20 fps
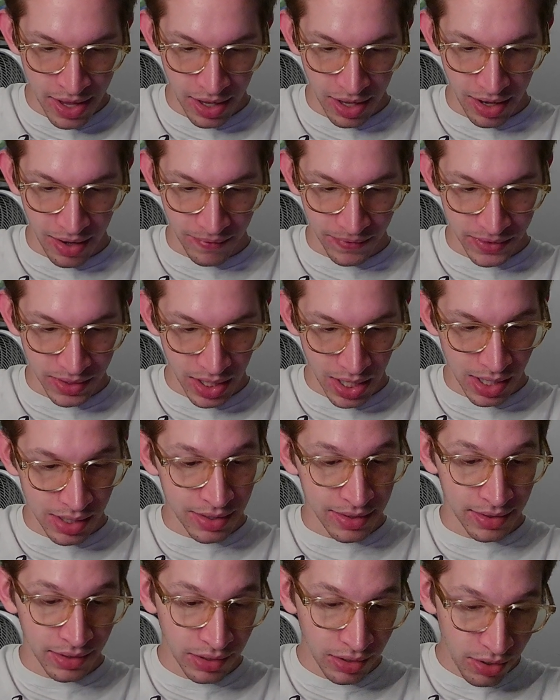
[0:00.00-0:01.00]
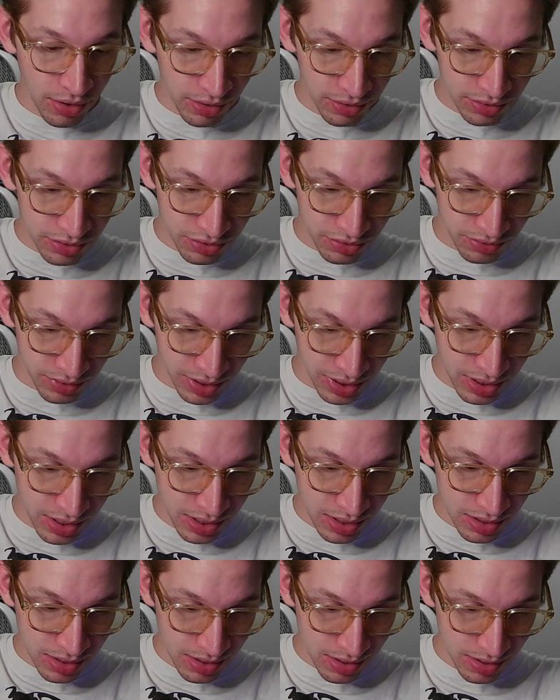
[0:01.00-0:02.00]
After that, I did
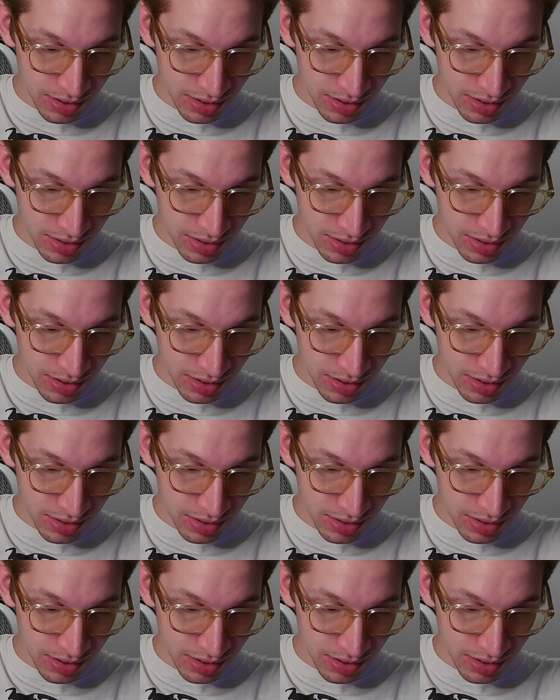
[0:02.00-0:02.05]
laundry.